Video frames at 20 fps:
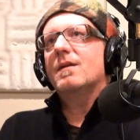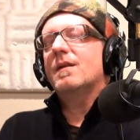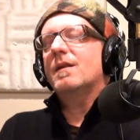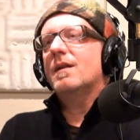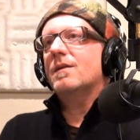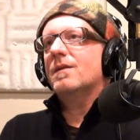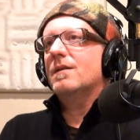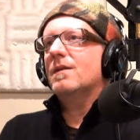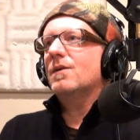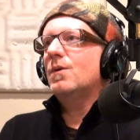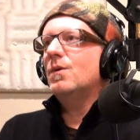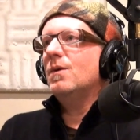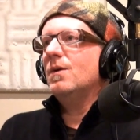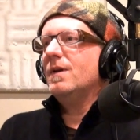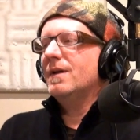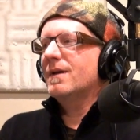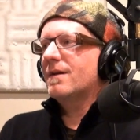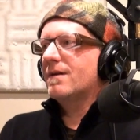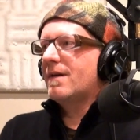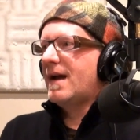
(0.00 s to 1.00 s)
the the
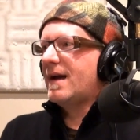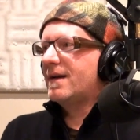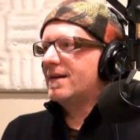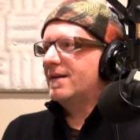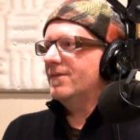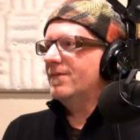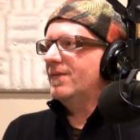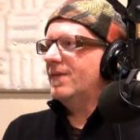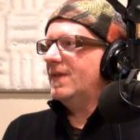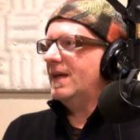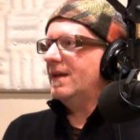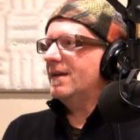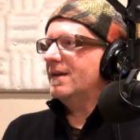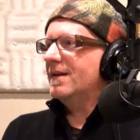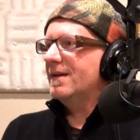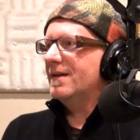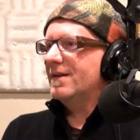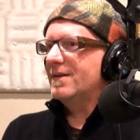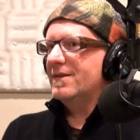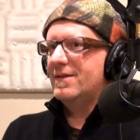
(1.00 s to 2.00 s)
whole interactive
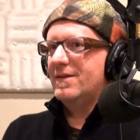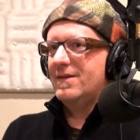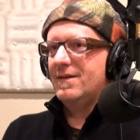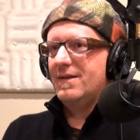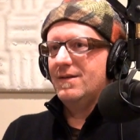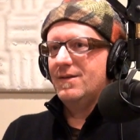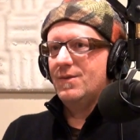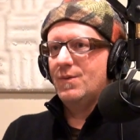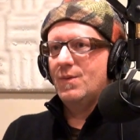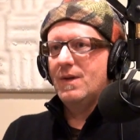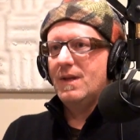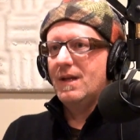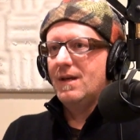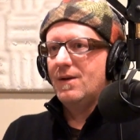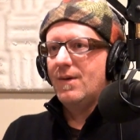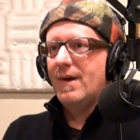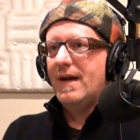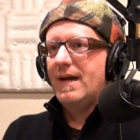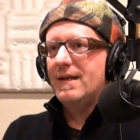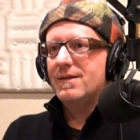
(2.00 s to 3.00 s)
thing is is really
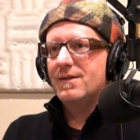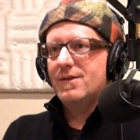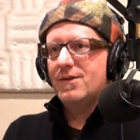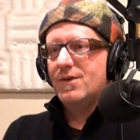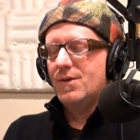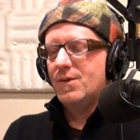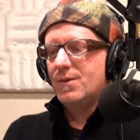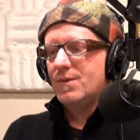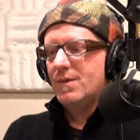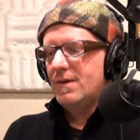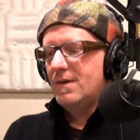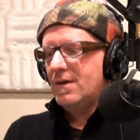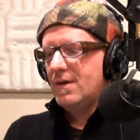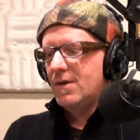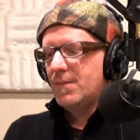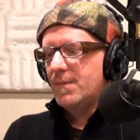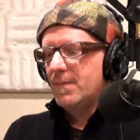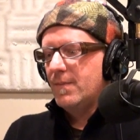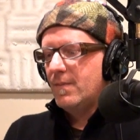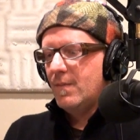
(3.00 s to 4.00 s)
great, and so you
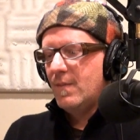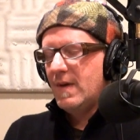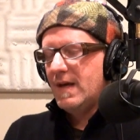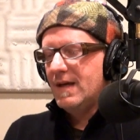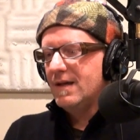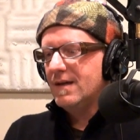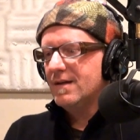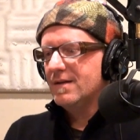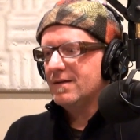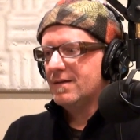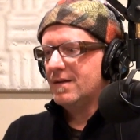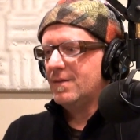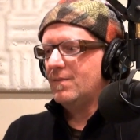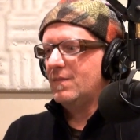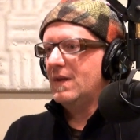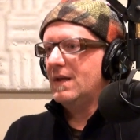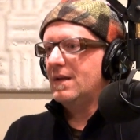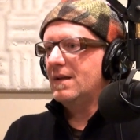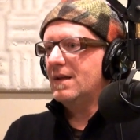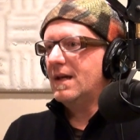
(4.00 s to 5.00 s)
know, making
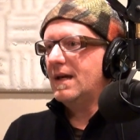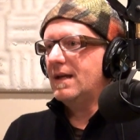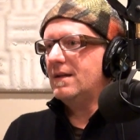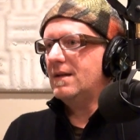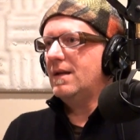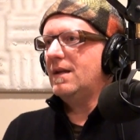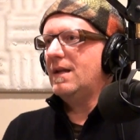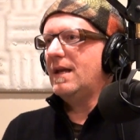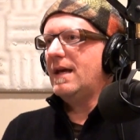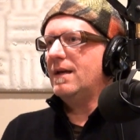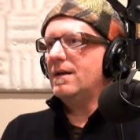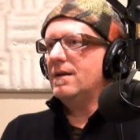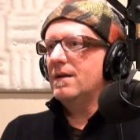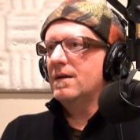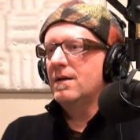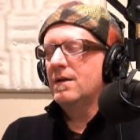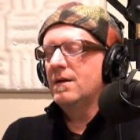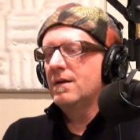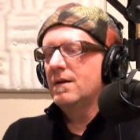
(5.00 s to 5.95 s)
something that that